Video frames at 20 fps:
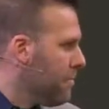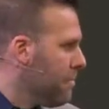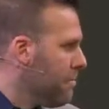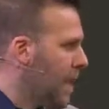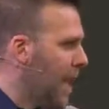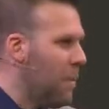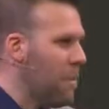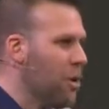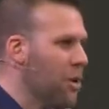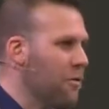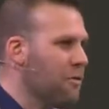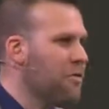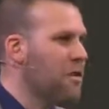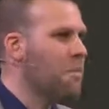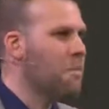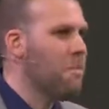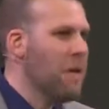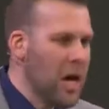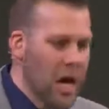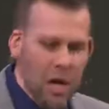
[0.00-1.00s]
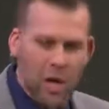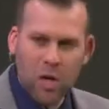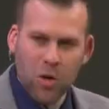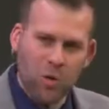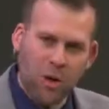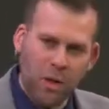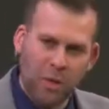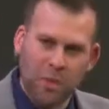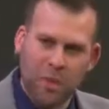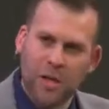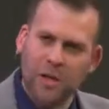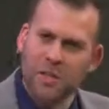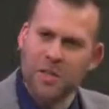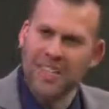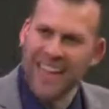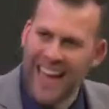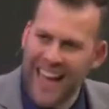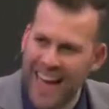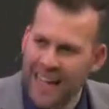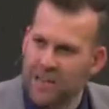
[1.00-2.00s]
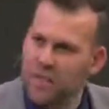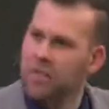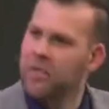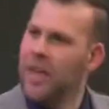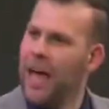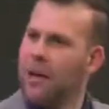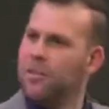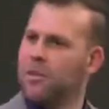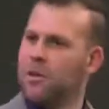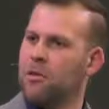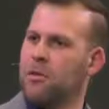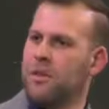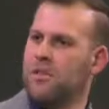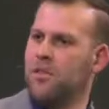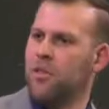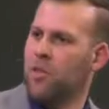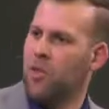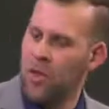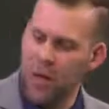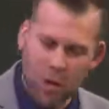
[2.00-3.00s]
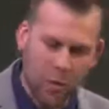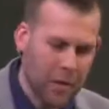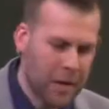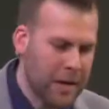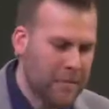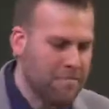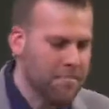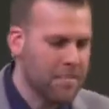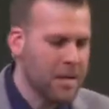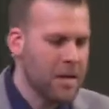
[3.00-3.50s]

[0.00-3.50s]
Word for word: Maybe you're familiar with this concept, this theory.